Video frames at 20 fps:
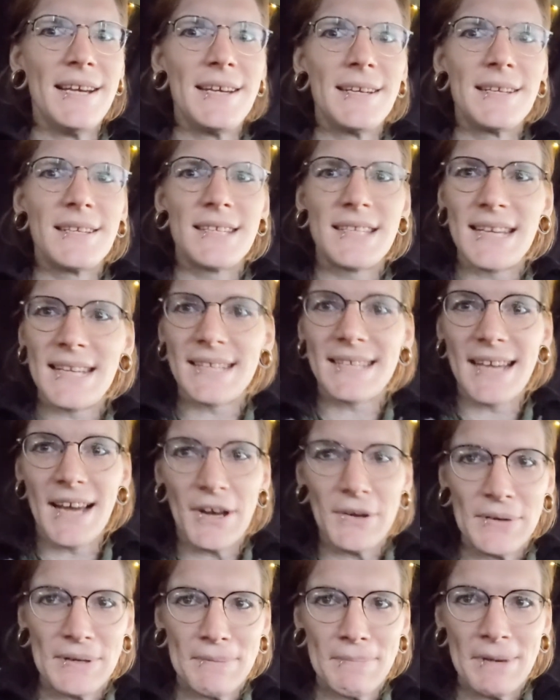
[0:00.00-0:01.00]
sit
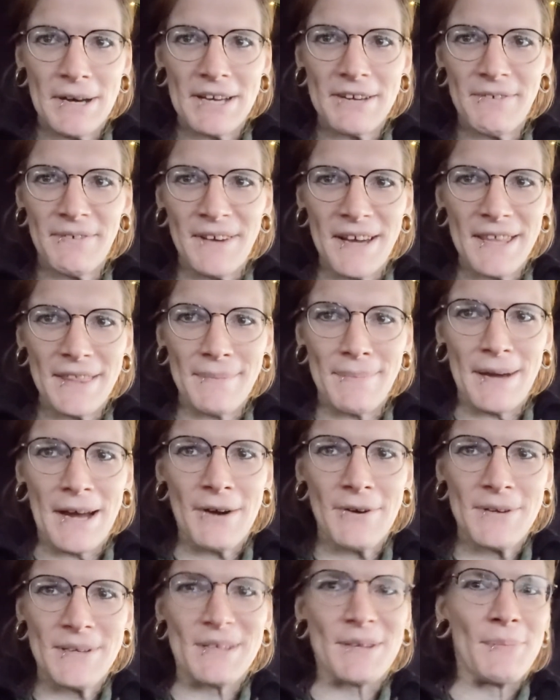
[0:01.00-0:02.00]
down and modify the
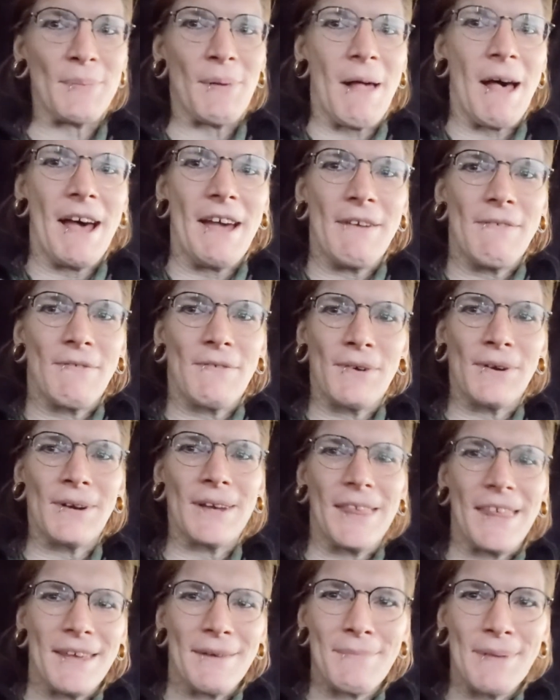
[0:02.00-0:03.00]
power supply for
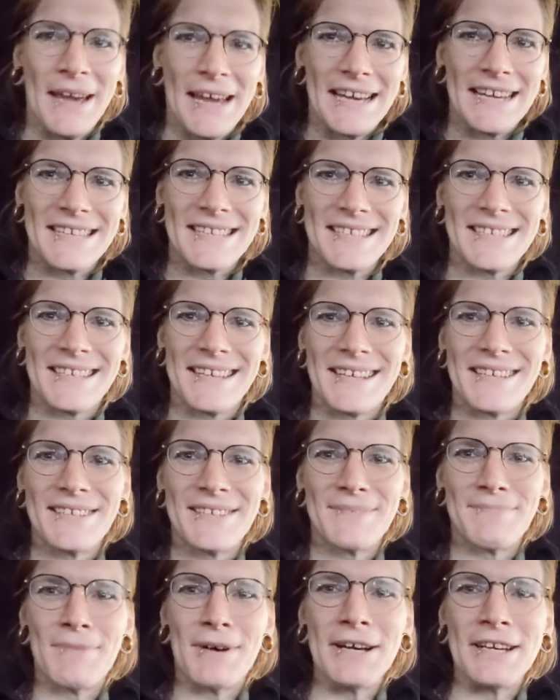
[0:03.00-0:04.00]
the past
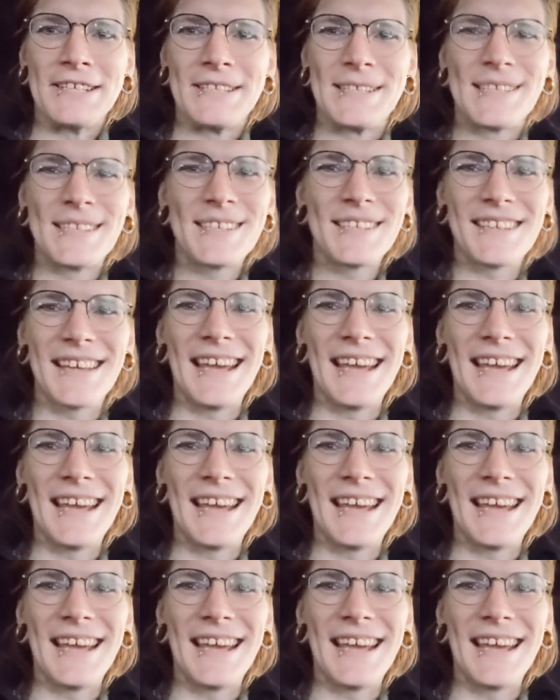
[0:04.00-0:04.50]
6 months,